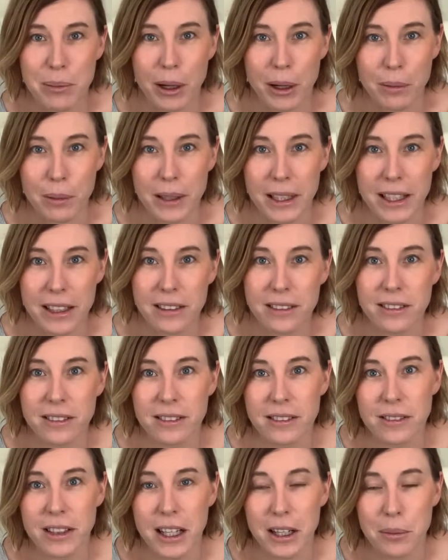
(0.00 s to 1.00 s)
probably
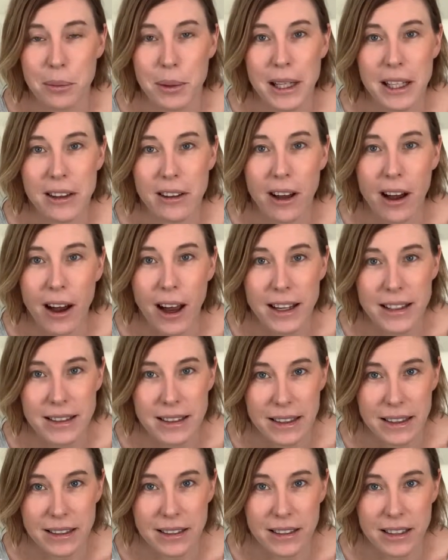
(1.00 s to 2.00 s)
going to be in the high
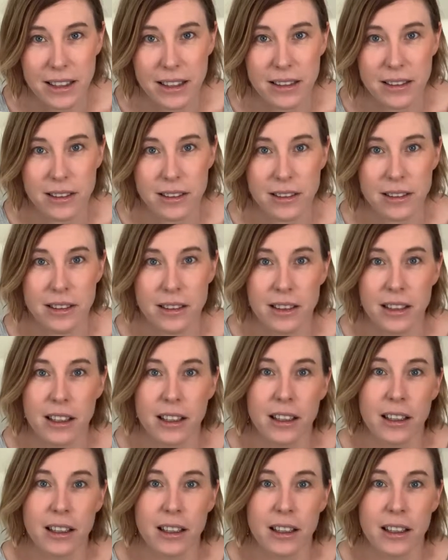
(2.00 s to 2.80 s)
60s